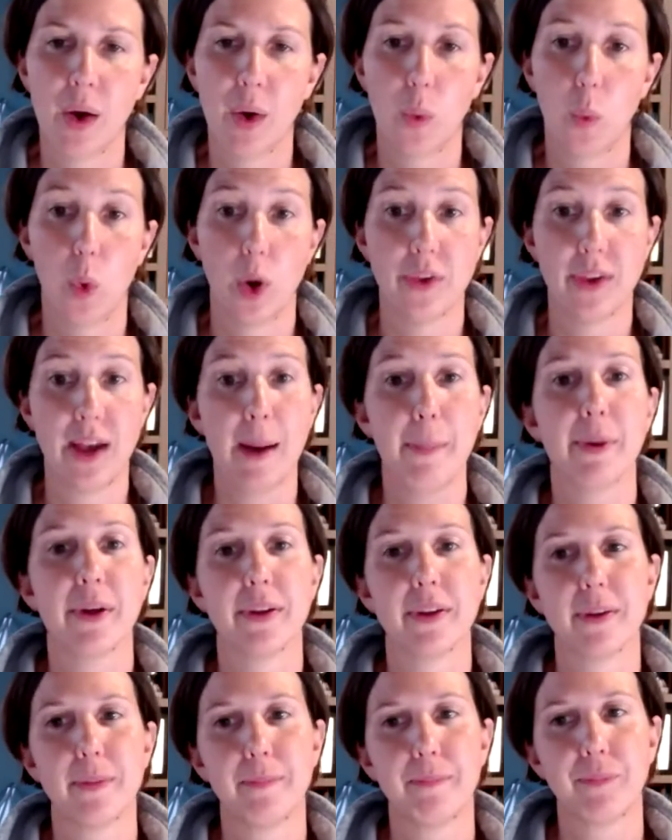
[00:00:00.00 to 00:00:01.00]
What's
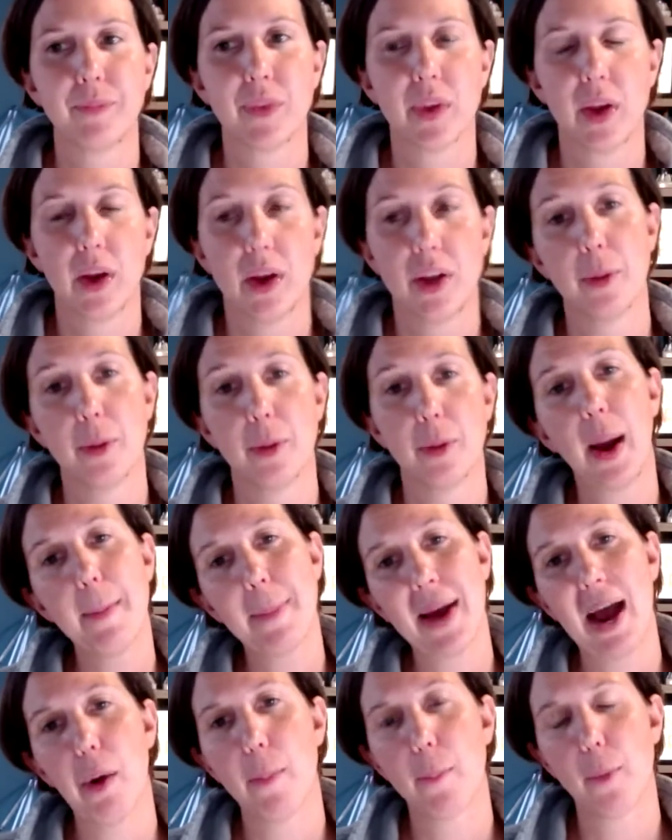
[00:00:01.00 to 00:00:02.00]
happened? So my
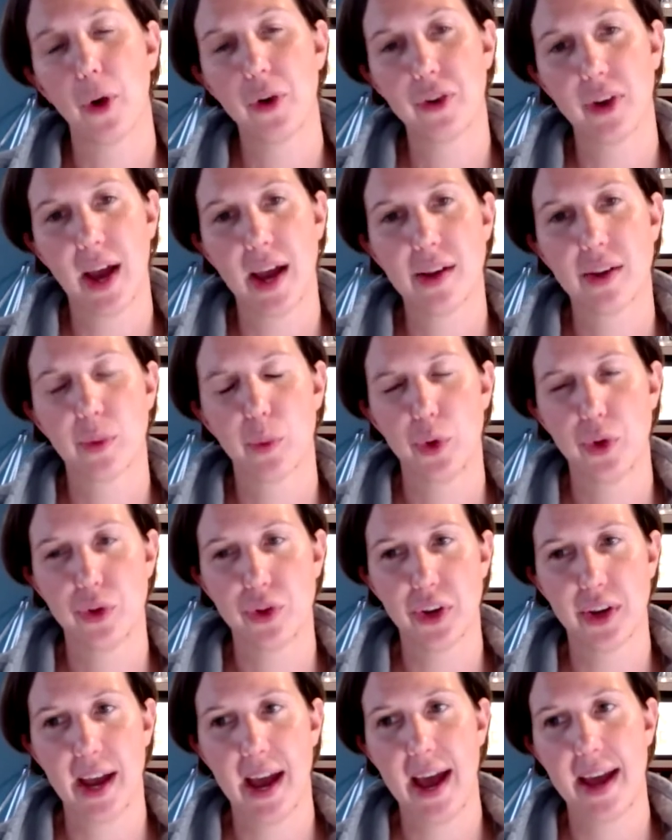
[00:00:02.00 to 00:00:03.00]
power project was to
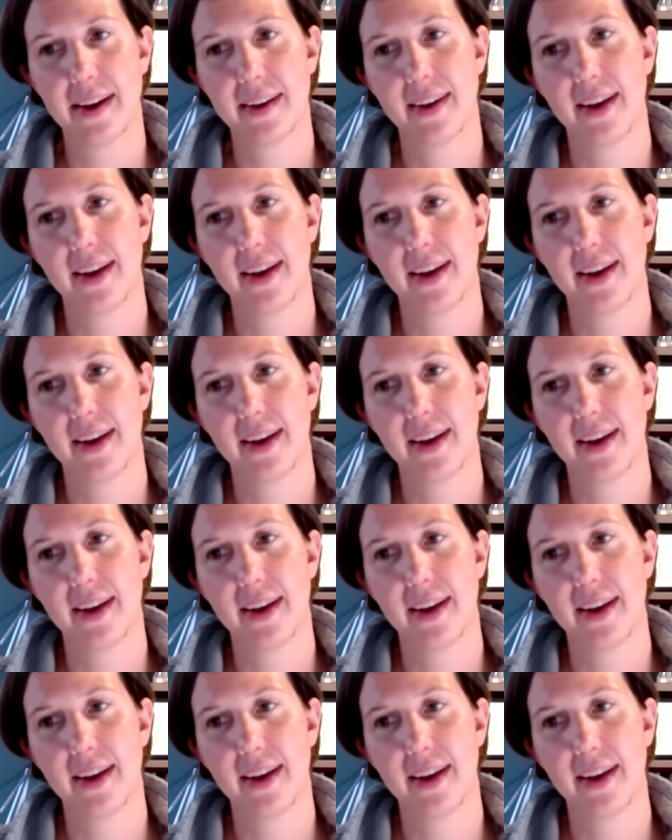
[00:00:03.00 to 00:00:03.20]
get